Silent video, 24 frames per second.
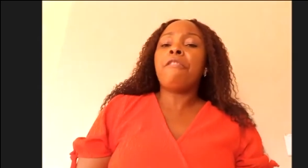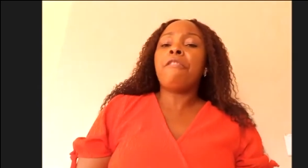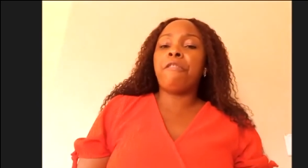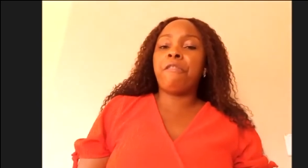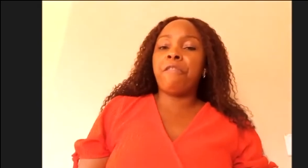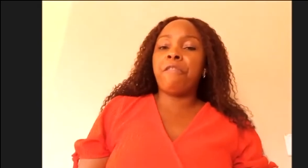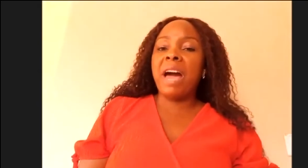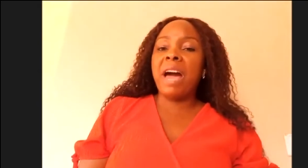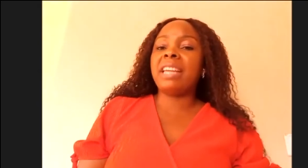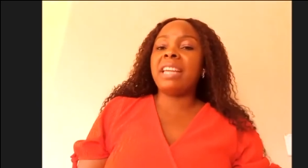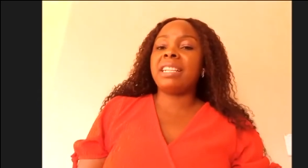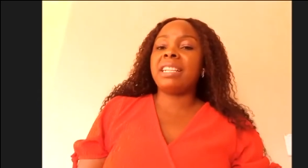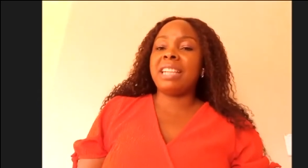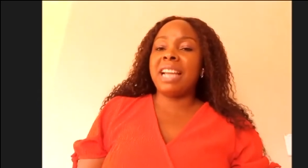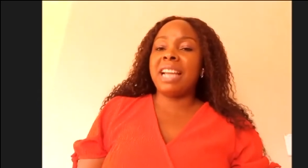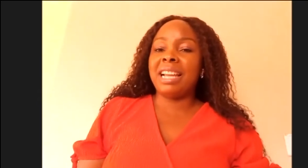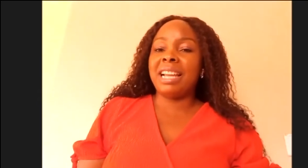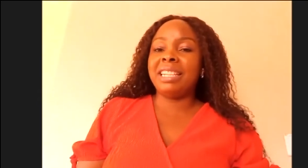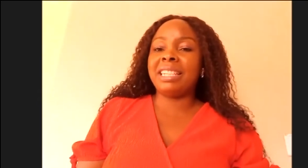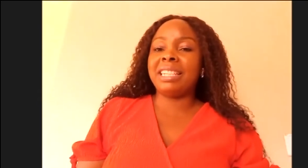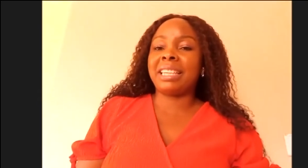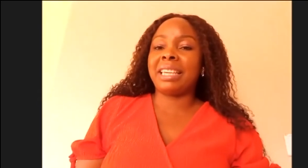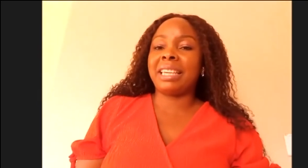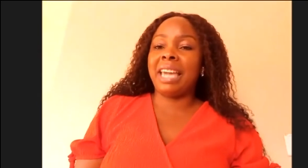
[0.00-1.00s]

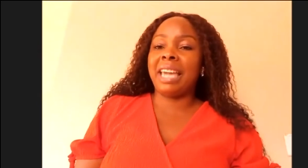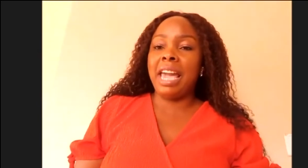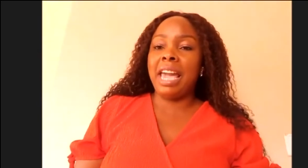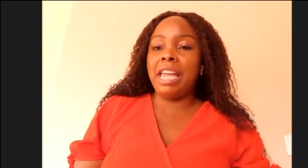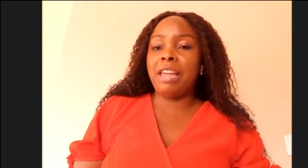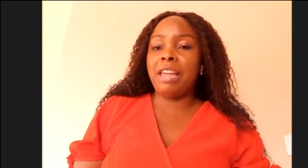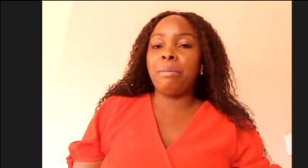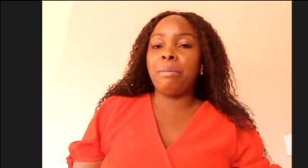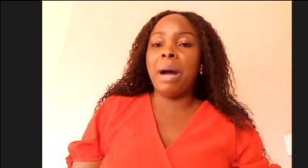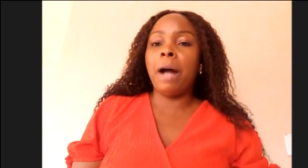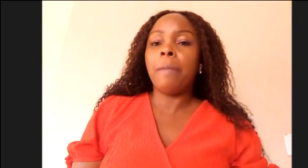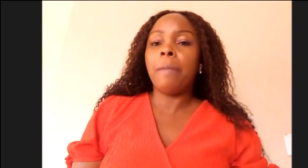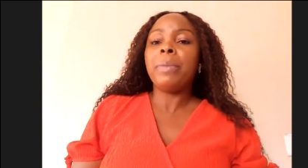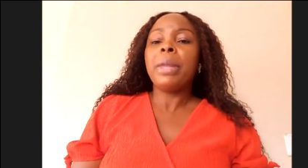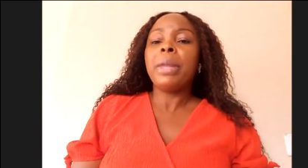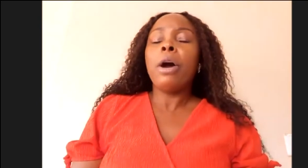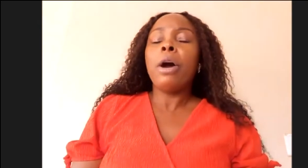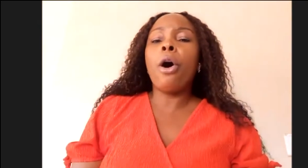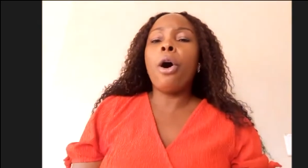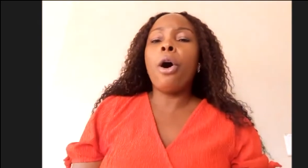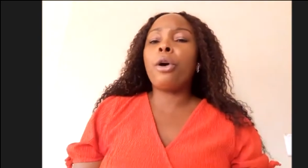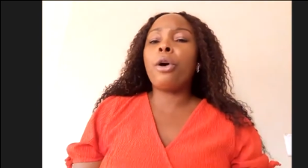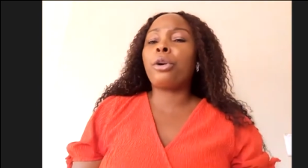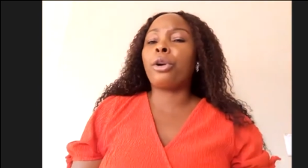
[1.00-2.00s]
finally came.
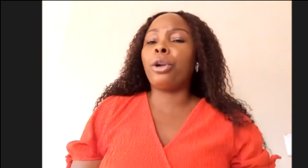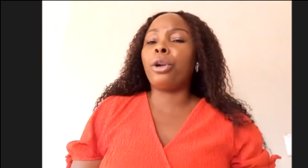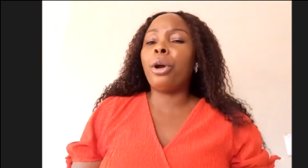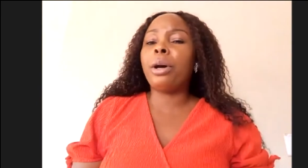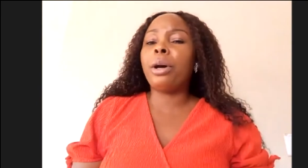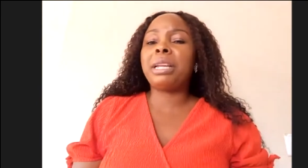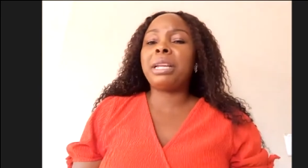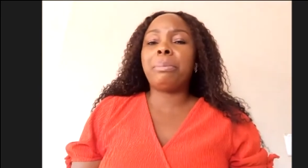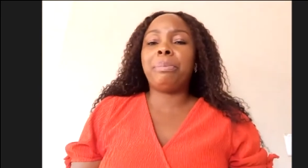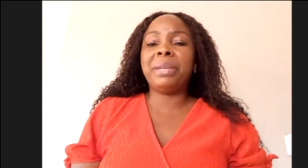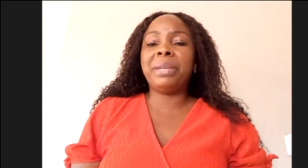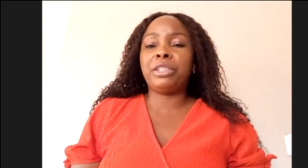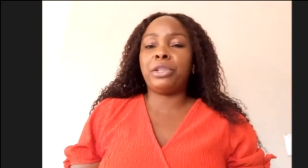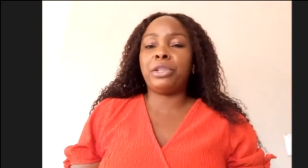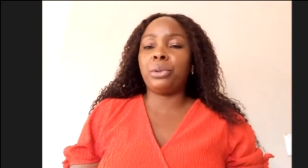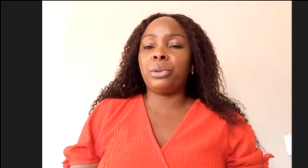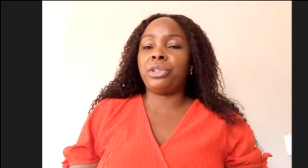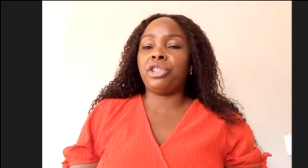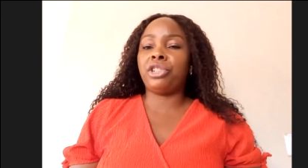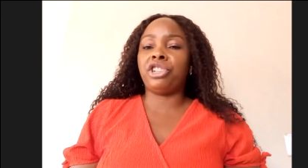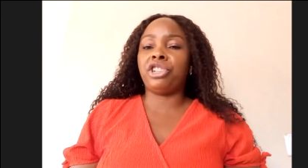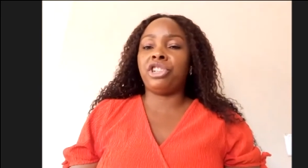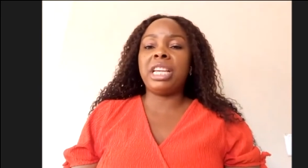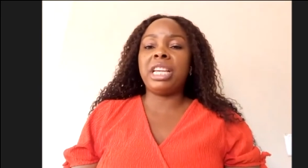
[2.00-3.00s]
Oh, glory be
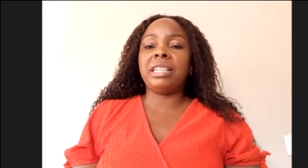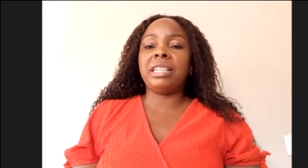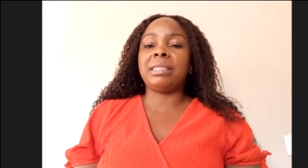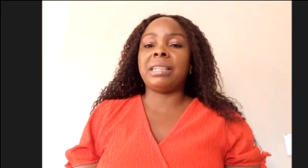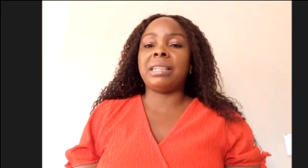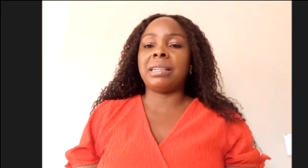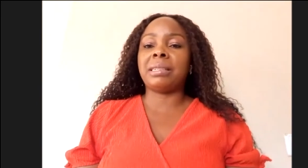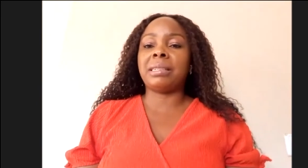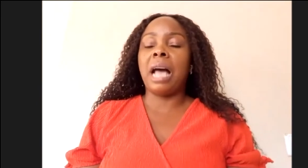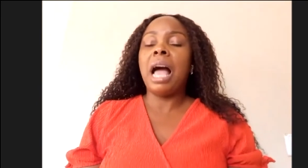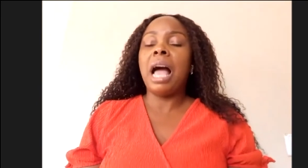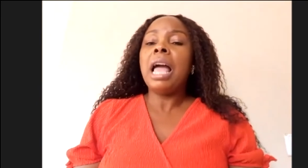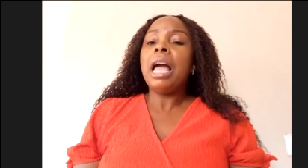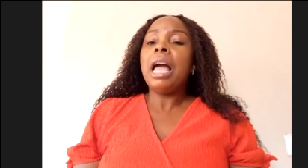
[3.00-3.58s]
to Jesus.